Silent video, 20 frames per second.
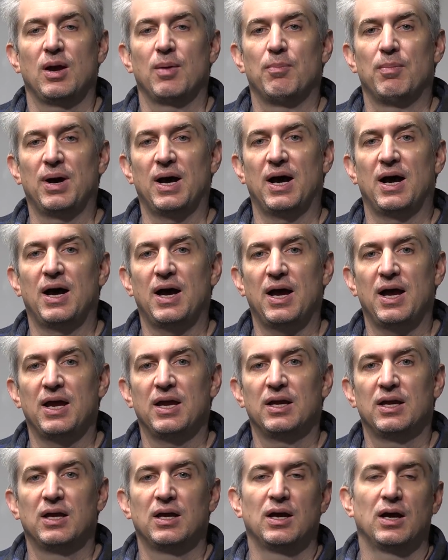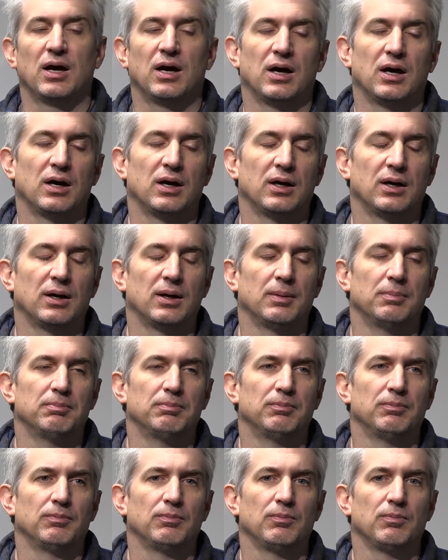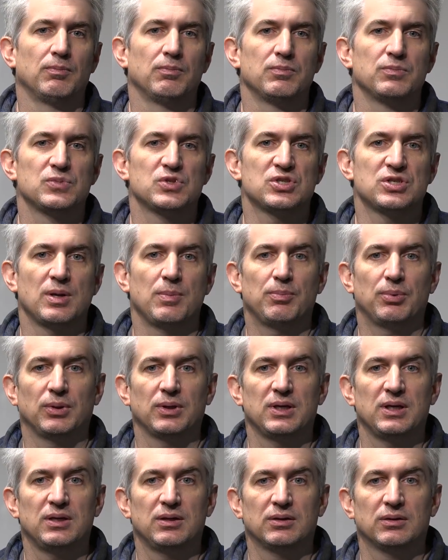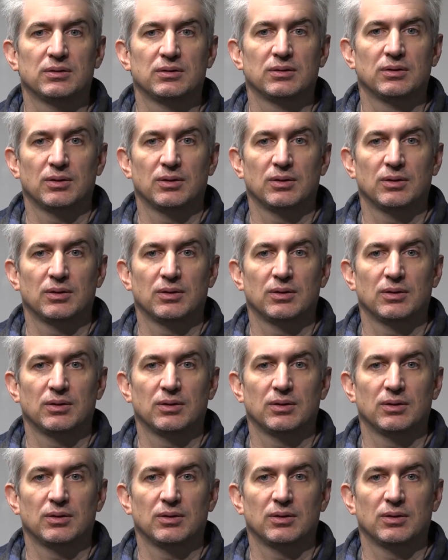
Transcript: by um, simply